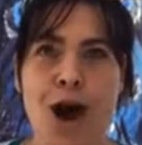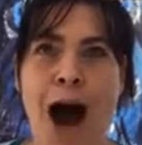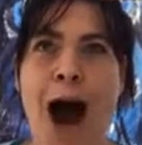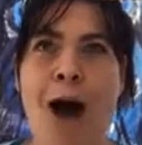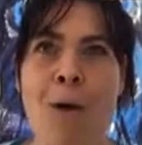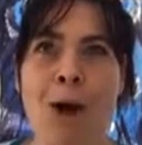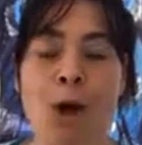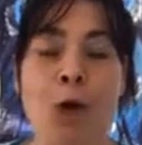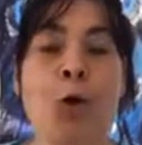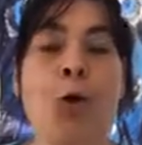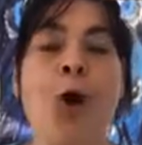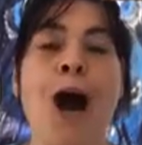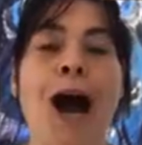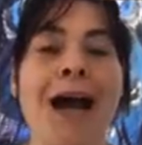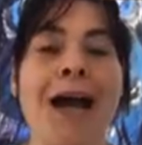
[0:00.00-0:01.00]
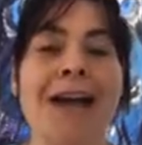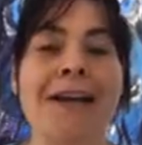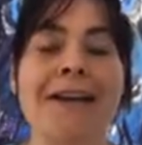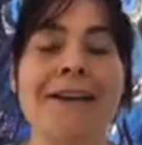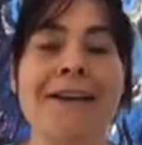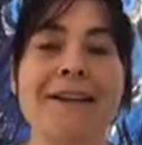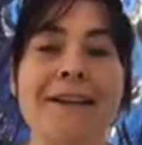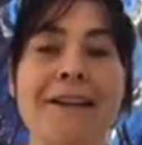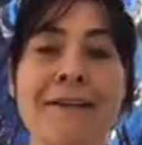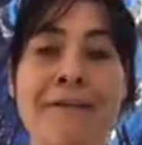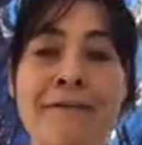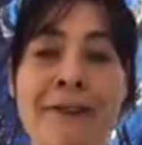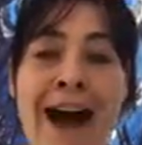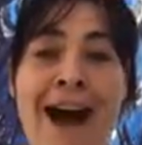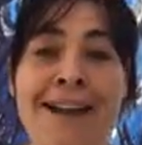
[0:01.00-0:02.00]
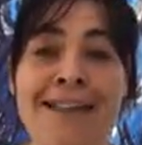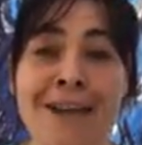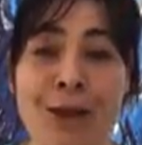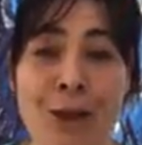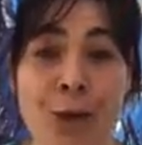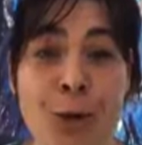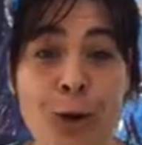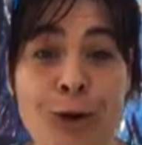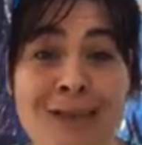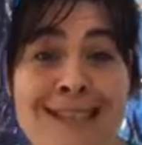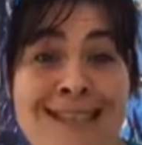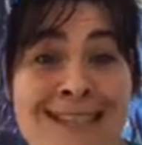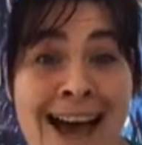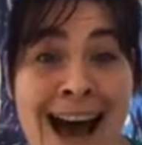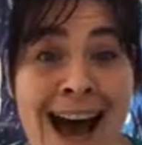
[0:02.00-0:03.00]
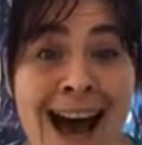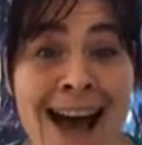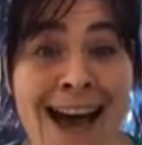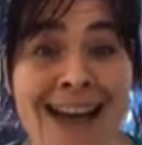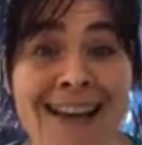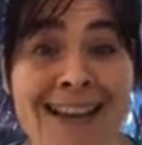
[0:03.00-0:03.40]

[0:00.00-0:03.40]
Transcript: I want to cry. The fact that your dad,